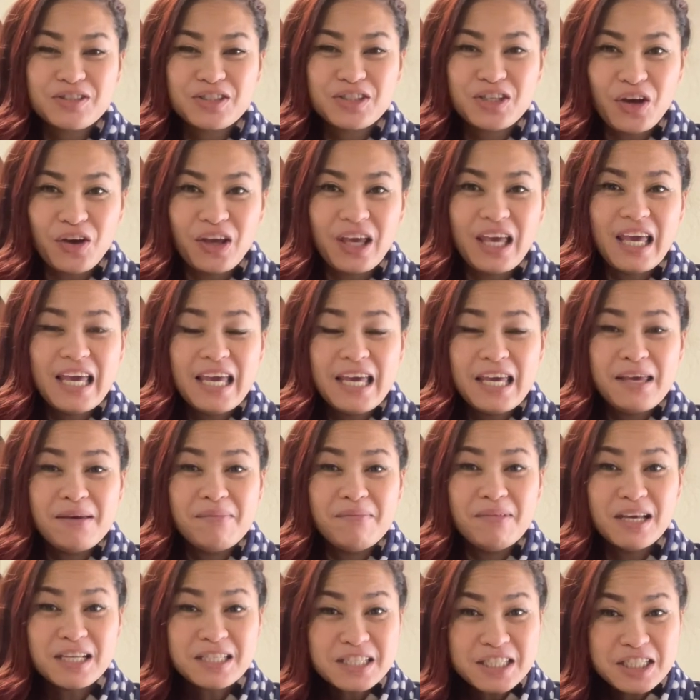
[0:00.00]
So
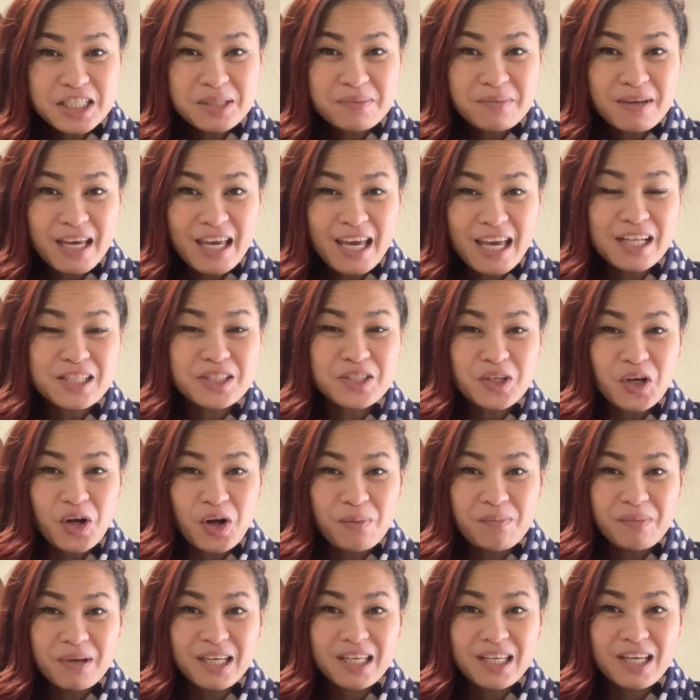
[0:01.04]
messaged me and
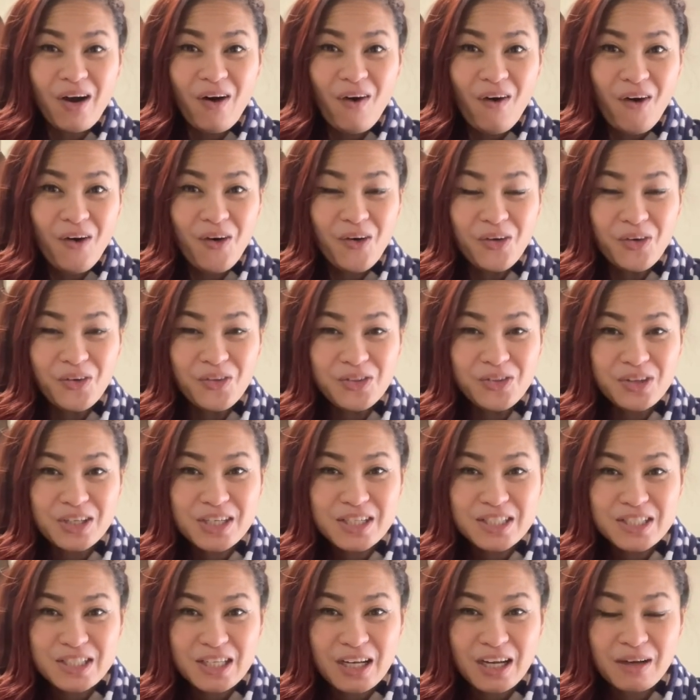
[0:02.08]
told me that, oh,
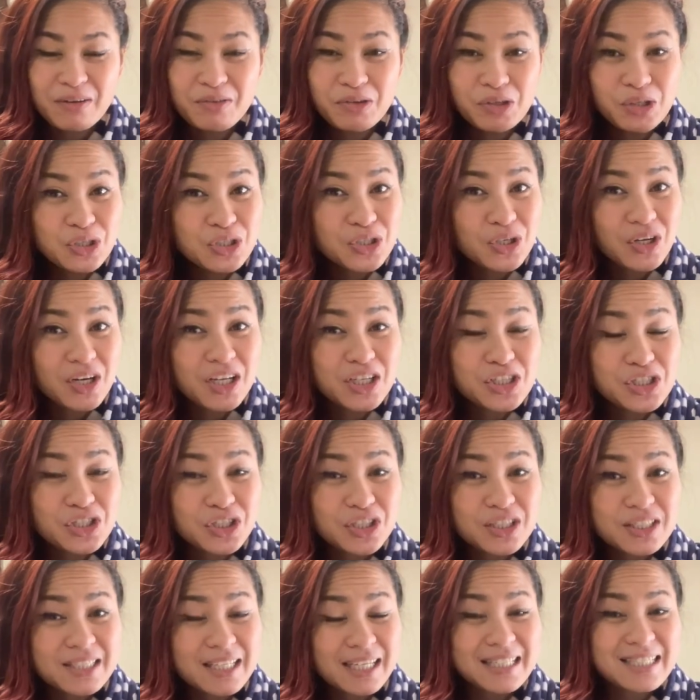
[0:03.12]
there's a new Jordan
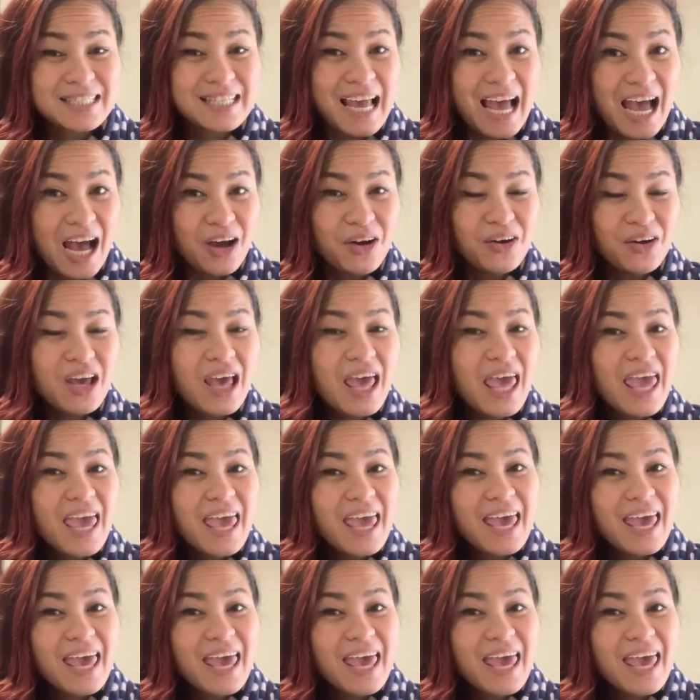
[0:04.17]
shoes that's out.